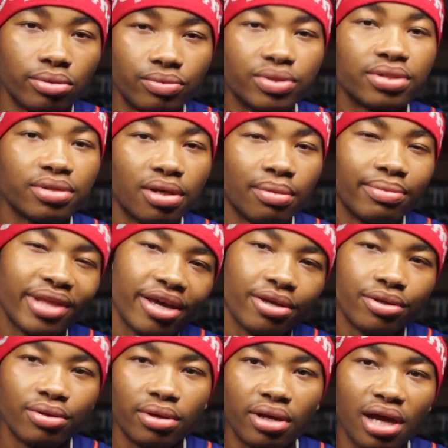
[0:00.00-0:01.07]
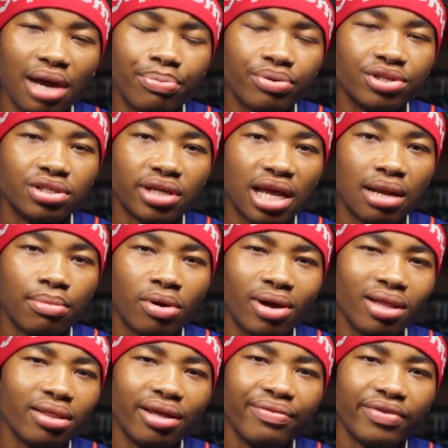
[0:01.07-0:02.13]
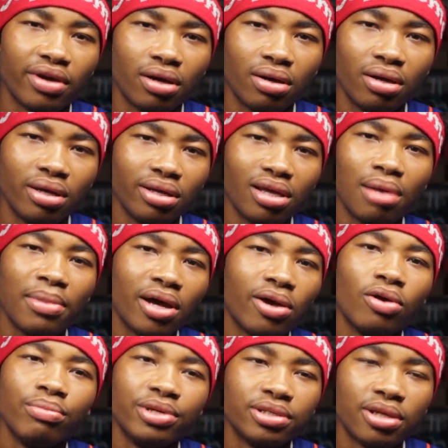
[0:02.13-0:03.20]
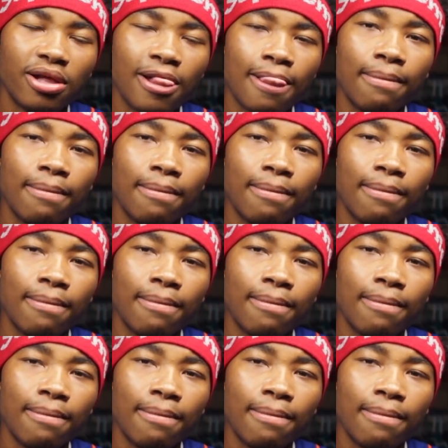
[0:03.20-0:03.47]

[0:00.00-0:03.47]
What's up? Thank you. I appreciate it, bro. I love y'all. Y'all my homies.